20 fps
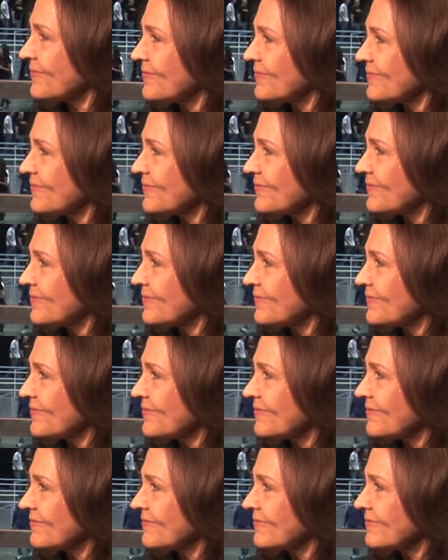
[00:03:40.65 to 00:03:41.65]

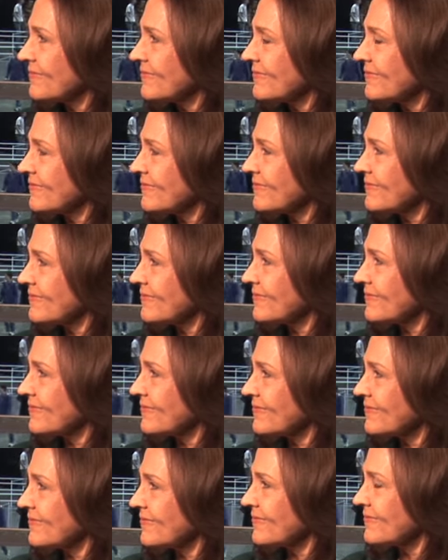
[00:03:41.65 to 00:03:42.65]

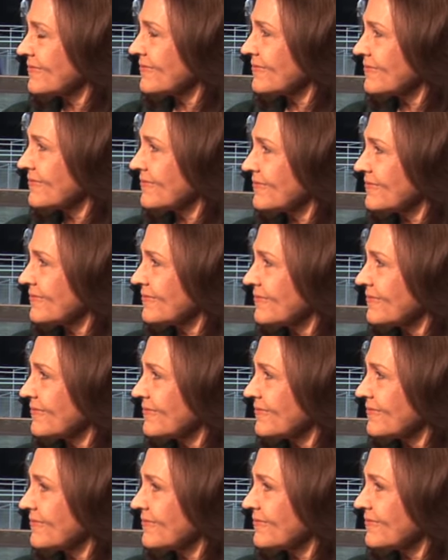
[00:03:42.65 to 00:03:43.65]

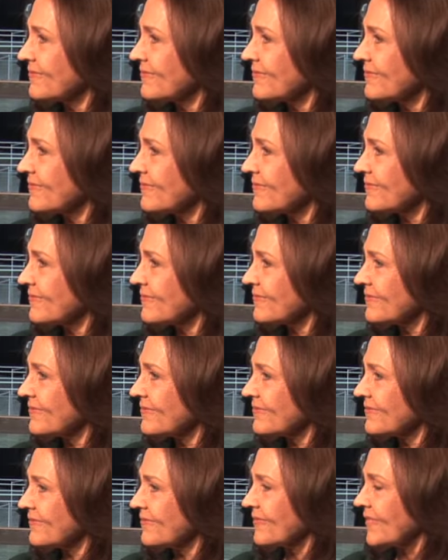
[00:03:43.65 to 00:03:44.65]

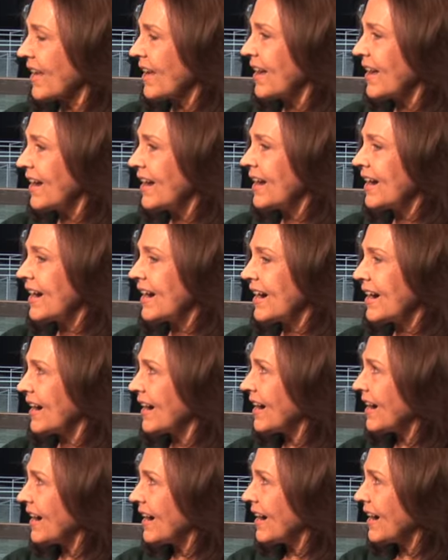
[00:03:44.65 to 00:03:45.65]

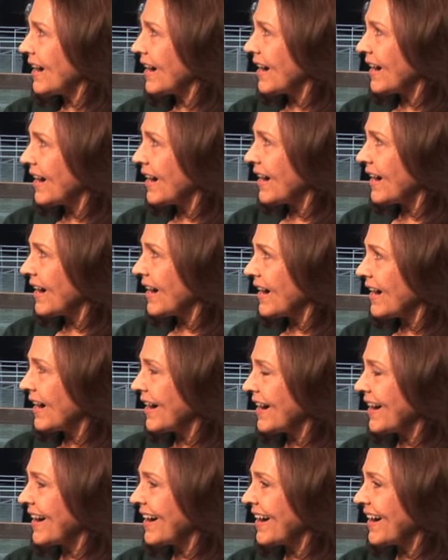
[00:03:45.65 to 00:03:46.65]

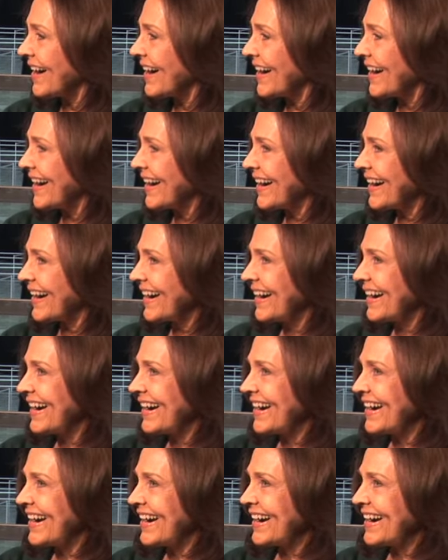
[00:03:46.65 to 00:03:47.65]

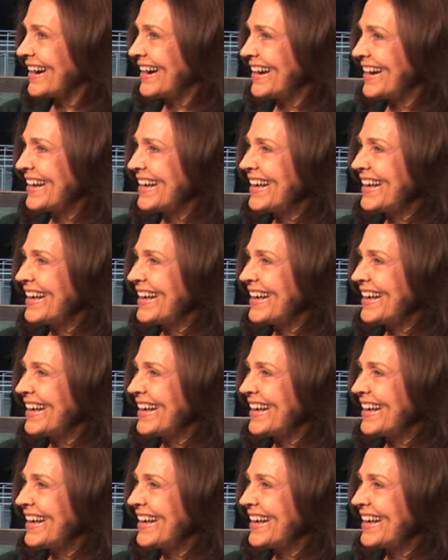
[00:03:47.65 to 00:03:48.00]
This person isn't speaking.